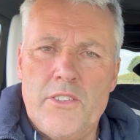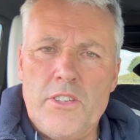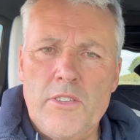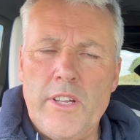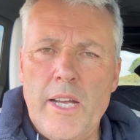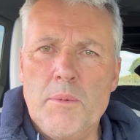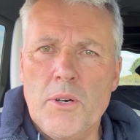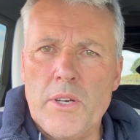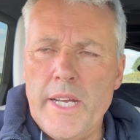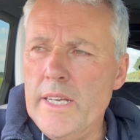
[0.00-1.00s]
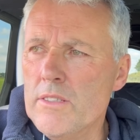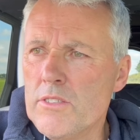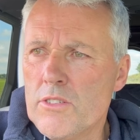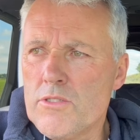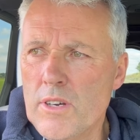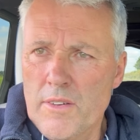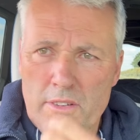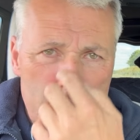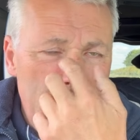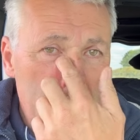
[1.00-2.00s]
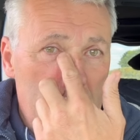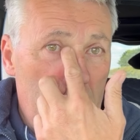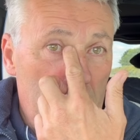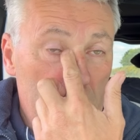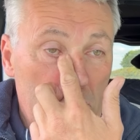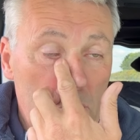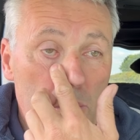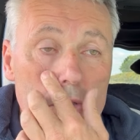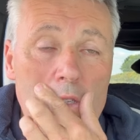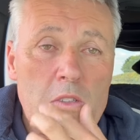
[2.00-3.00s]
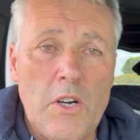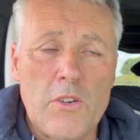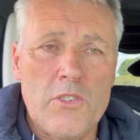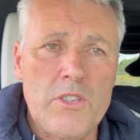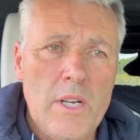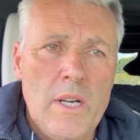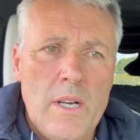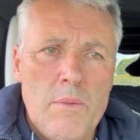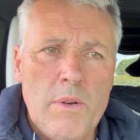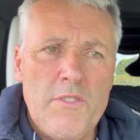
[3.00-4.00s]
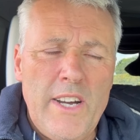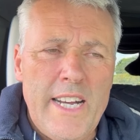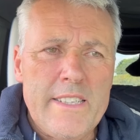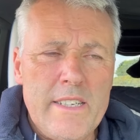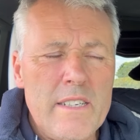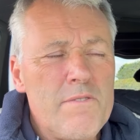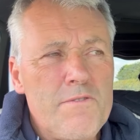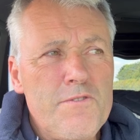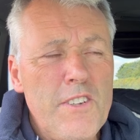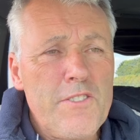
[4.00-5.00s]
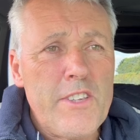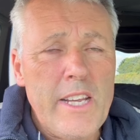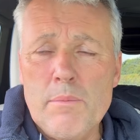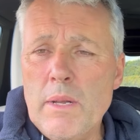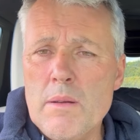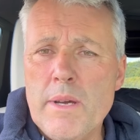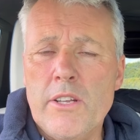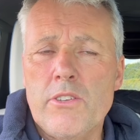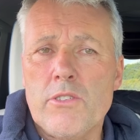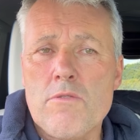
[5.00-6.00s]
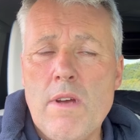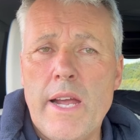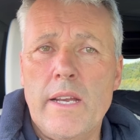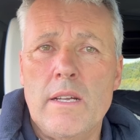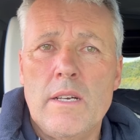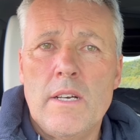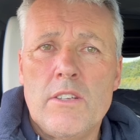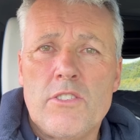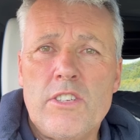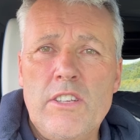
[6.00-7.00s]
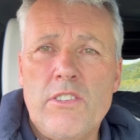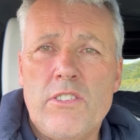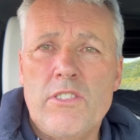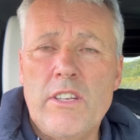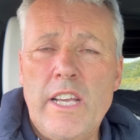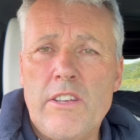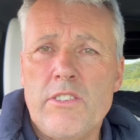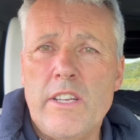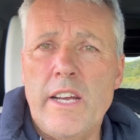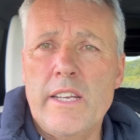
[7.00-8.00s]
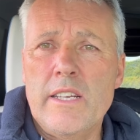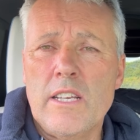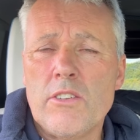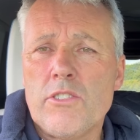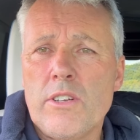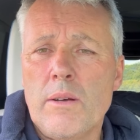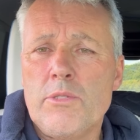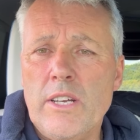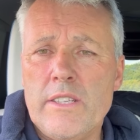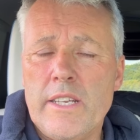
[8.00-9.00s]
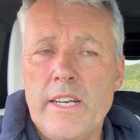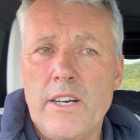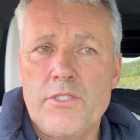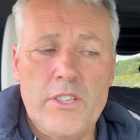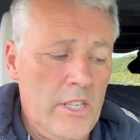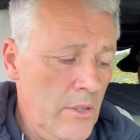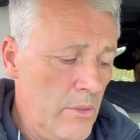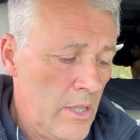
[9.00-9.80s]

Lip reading: Sunday morning, just driving around the farm, just going to walk the dogs. We've had 15 millimeters of rain since yesterday lunchtime, Saturday afternoon.